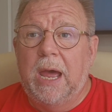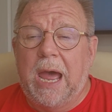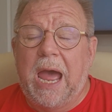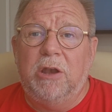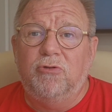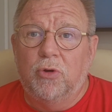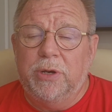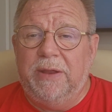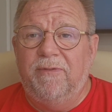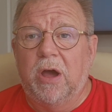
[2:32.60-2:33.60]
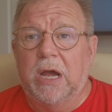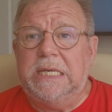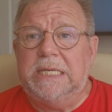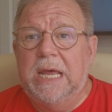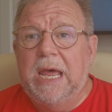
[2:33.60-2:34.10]
Android
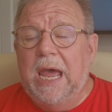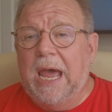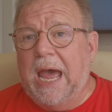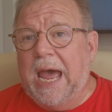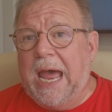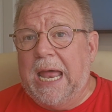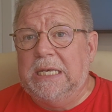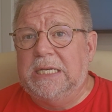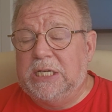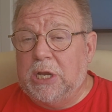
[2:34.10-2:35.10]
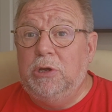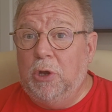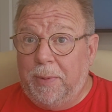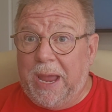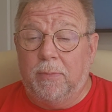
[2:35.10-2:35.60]
device, and so you'll
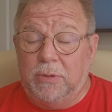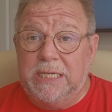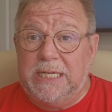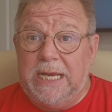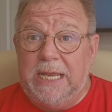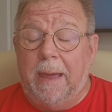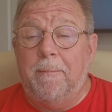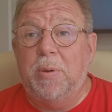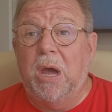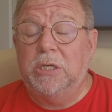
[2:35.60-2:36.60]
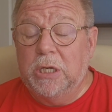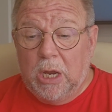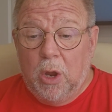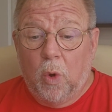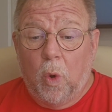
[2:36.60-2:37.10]
be able to see them. But
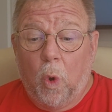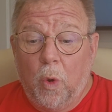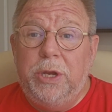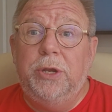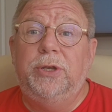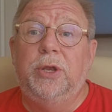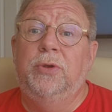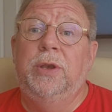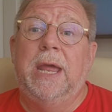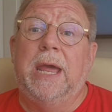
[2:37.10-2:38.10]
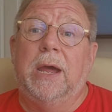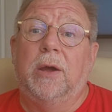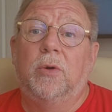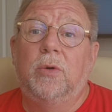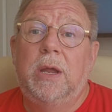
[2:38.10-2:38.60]
all you do
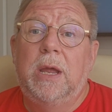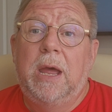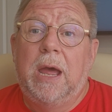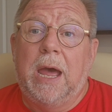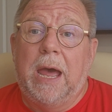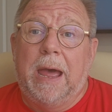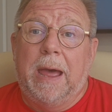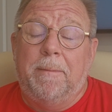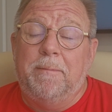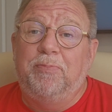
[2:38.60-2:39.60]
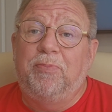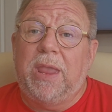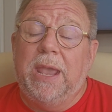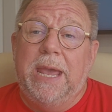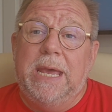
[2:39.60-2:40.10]
now
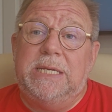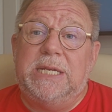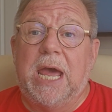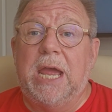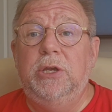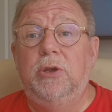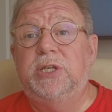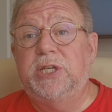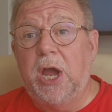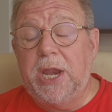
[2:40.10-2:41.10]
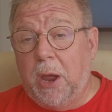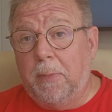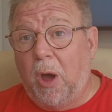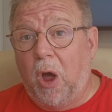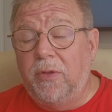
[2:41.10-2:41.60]
is that you sign up
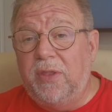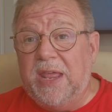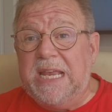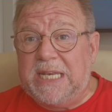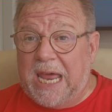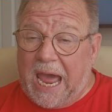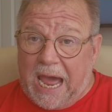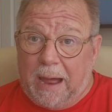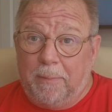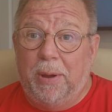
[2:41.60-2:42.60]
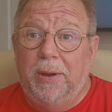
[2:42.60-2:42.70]
on this app,